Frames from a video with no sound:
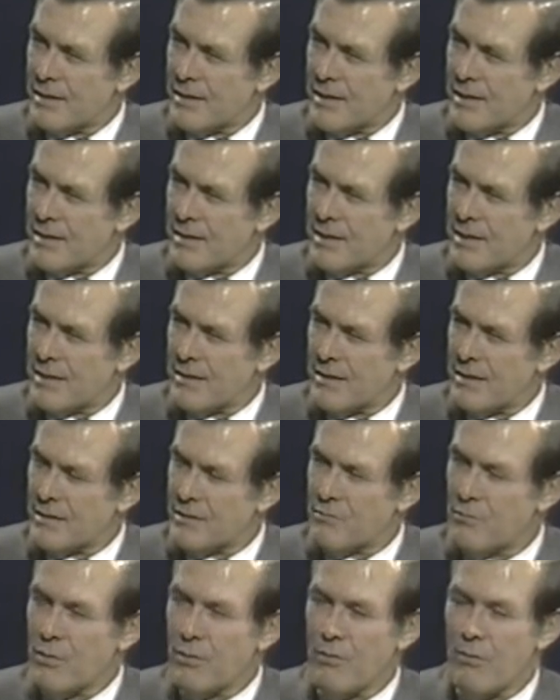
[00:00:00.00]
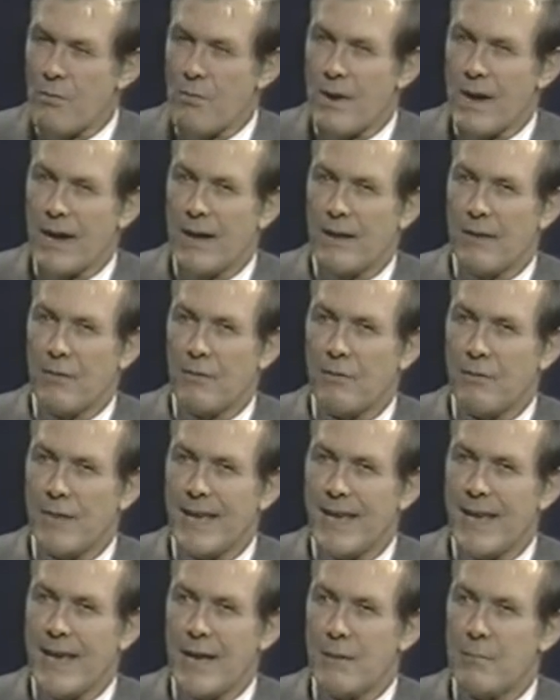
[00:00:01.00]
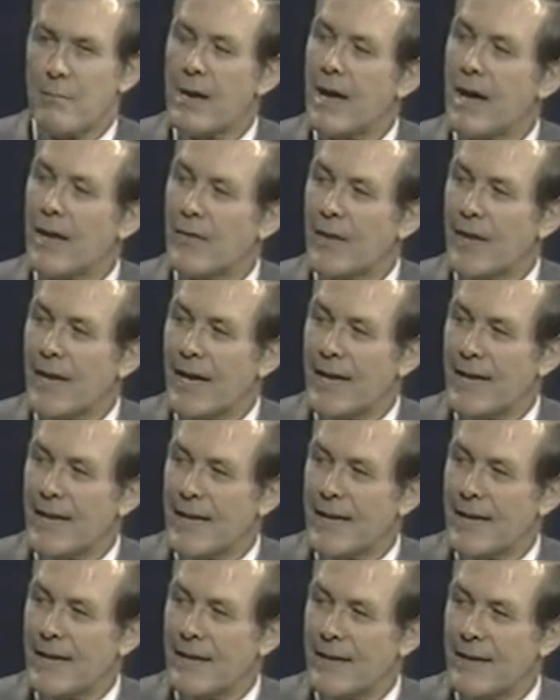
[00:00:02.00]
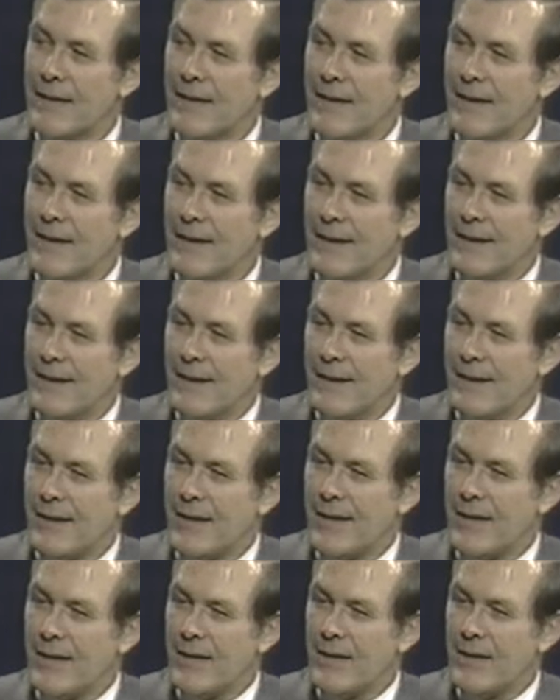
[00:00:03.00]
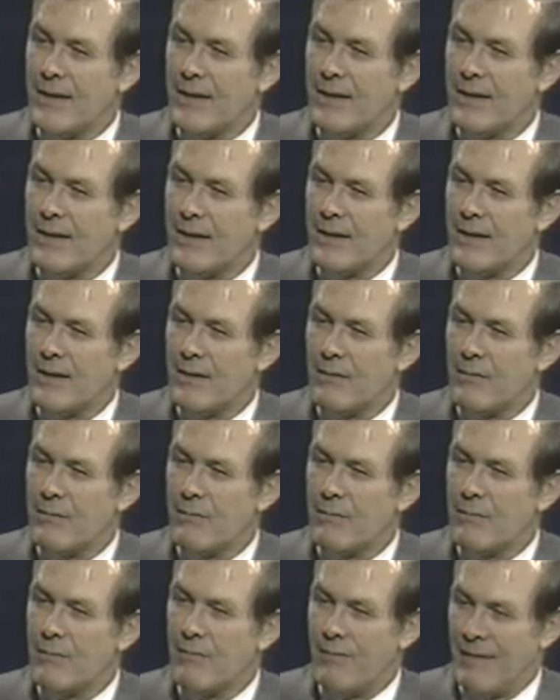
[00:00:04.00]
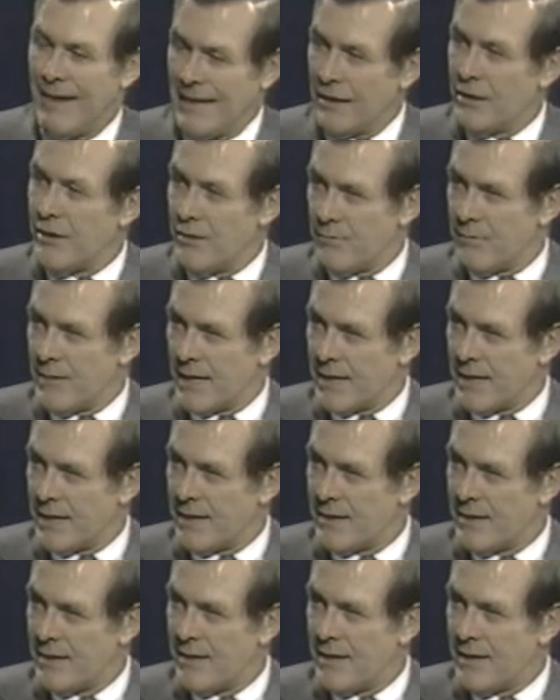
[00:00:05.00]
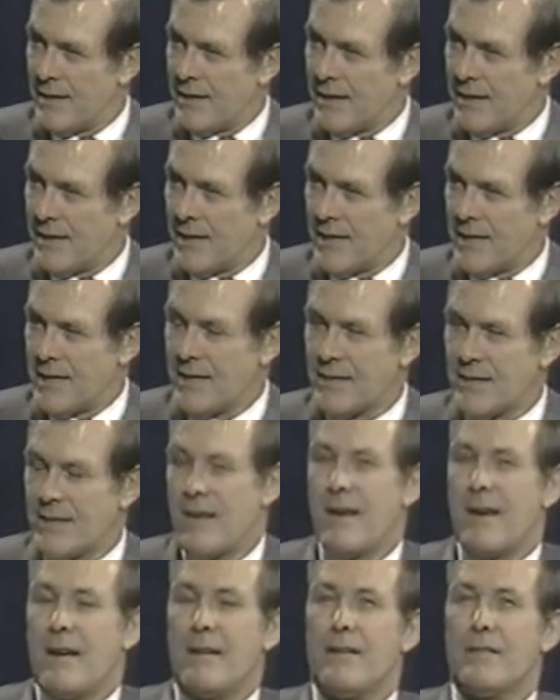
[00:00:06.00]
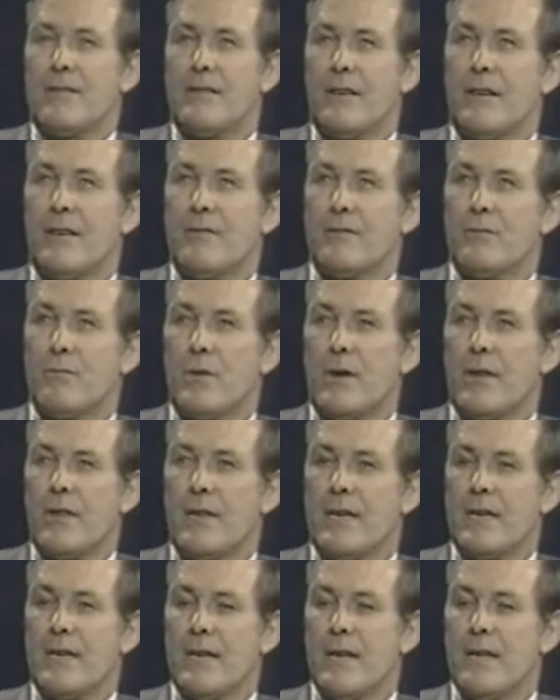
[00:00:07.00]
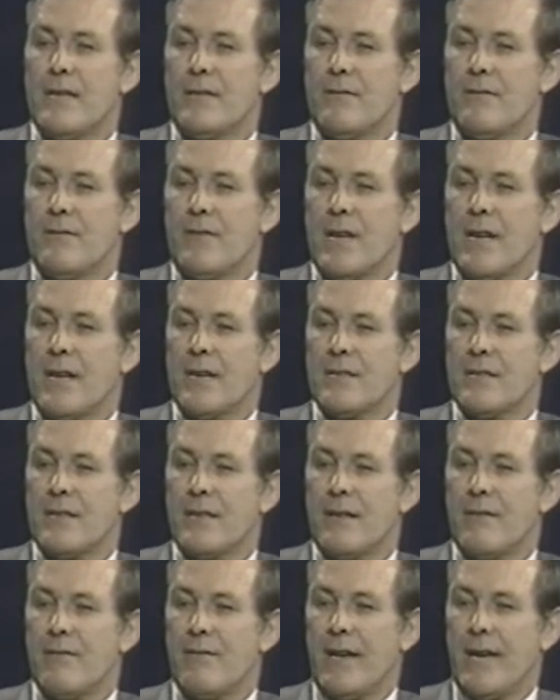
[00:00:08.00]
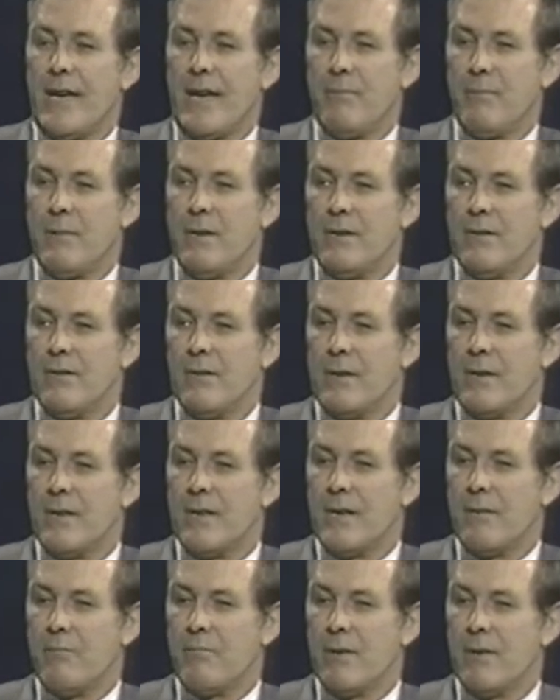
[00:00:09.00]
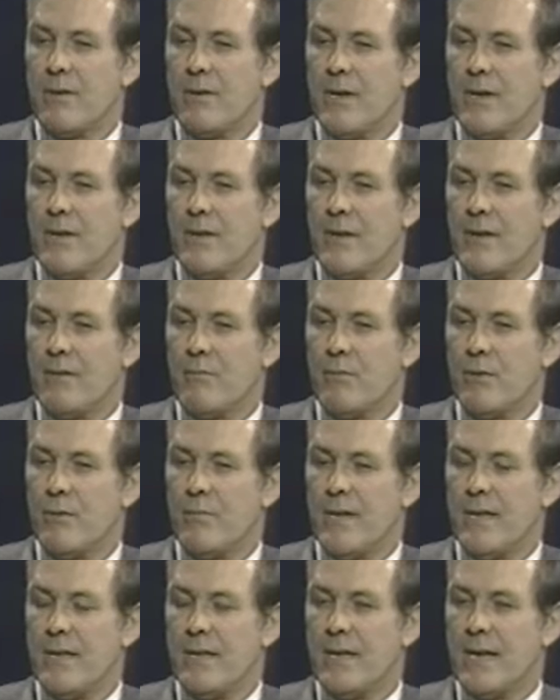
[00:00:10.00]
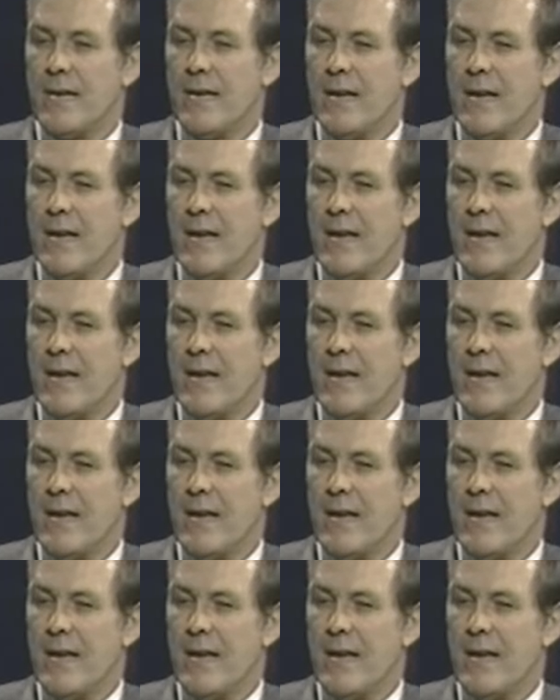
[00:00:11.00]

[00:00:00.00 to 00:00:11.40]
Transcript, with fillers: And it, I think it's worthwhile thinking about that and and uh, valuing it and asking ourselves what are the kinds of things that have happened during that period that have permitted that.